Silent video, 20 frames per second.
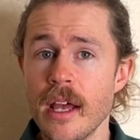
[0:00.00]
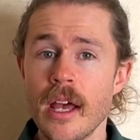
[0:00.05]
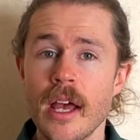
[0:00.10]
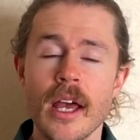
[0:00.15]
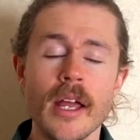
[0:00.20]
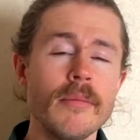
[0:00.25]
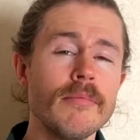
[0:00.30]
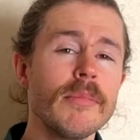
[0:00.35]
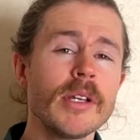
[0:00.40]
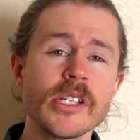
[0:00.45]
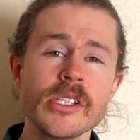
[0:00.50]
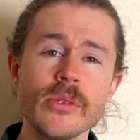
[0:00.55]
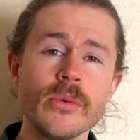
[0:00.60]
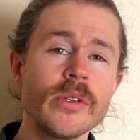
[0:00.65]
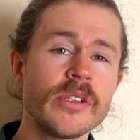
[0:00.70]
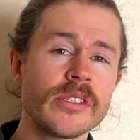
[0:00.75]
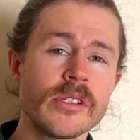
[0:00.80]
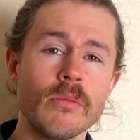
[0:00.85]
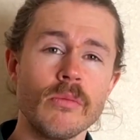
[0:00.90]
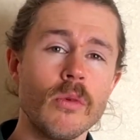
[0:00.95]
and mix it with
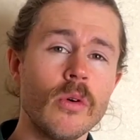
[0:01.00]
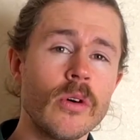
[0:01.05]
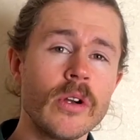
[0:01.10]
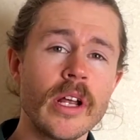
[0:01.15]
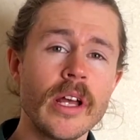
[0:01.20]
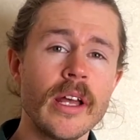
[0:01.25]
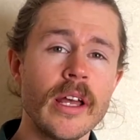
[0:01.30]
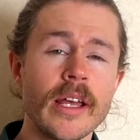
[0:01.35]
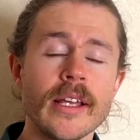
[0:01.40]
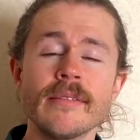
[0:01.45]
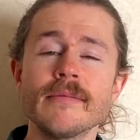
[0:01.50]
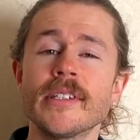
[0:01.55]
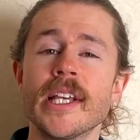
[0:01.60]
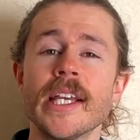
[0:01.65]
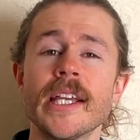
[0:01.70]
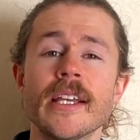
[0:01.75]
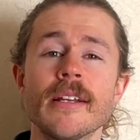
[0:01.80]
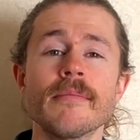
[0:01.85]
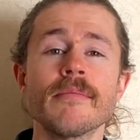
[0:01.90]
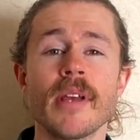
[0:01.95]
some water and
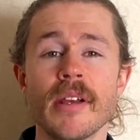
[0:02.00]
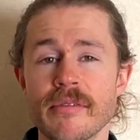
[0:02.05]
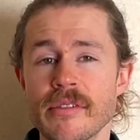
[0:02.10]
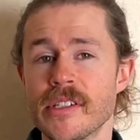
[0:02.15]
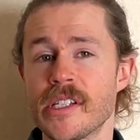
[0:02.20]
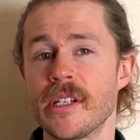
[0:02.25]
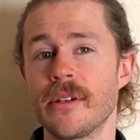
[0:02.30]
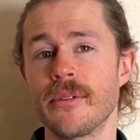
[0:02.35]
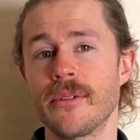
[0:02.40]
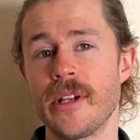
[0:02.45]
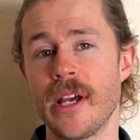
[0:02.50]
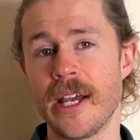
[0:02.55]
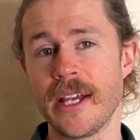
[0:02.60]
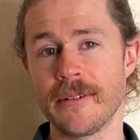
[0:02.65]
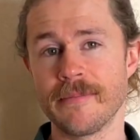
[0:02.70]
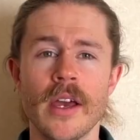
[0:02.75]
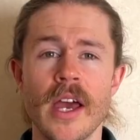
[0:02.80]
take it every single day.